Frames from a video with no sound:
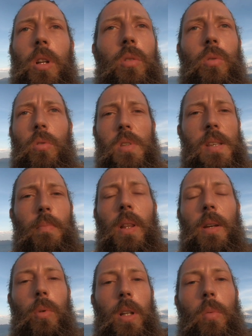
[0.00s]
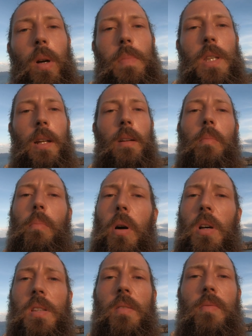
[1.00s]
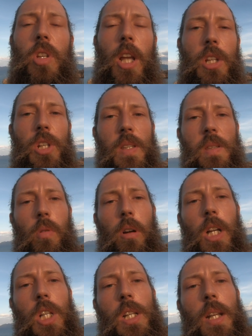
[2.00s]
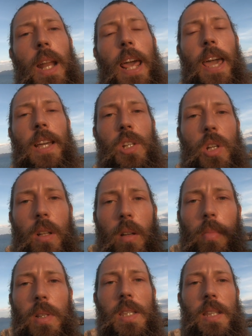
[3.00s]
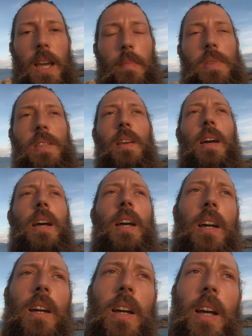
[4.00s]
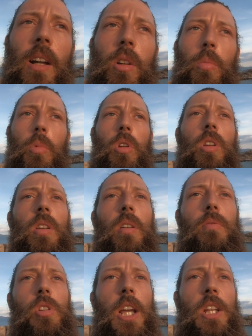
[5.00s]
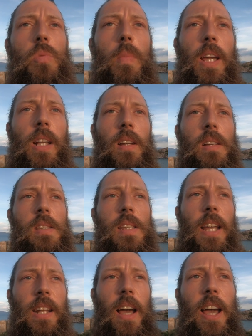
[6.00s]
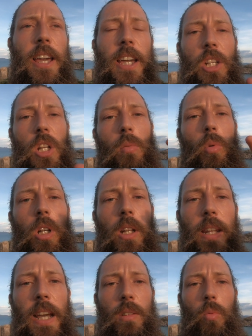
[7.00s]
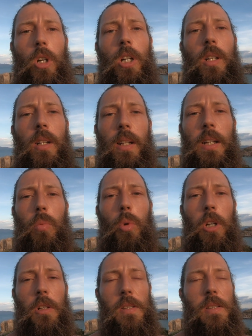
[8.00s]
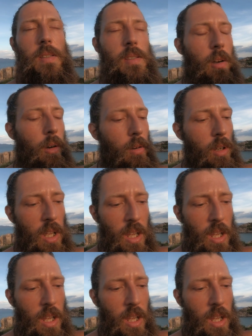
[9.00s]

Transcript: to do simply with the website. Positive change inspiration, actionable steps, a community of change makers, and I actually want to network the networks. So